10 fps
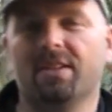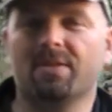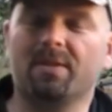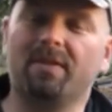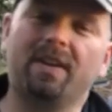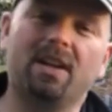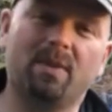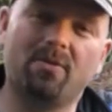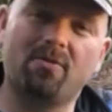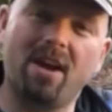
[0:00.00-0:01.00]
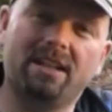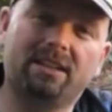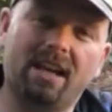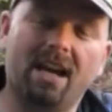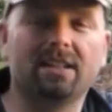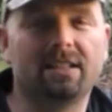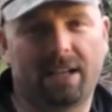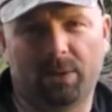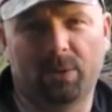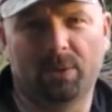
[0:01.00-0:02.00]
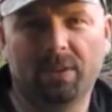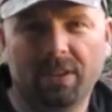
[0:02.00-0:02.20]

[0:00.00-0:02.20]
So they're available in red and yellow.